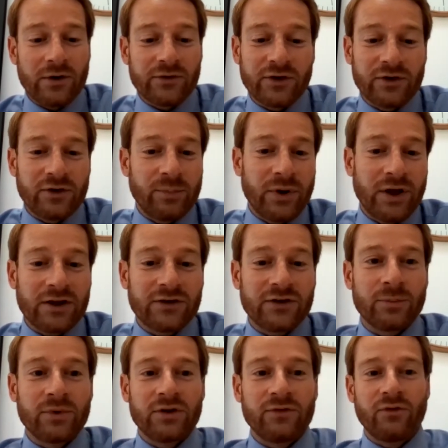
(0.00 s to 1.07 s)
so to pick
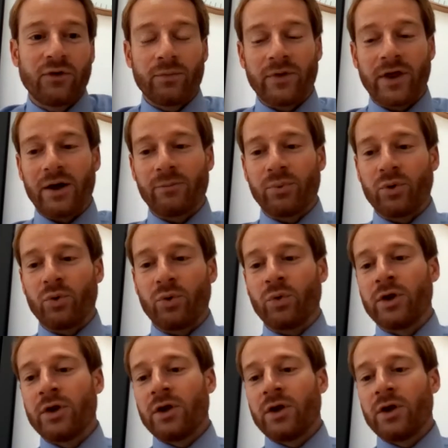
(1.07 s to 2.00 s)
somebody from that pool.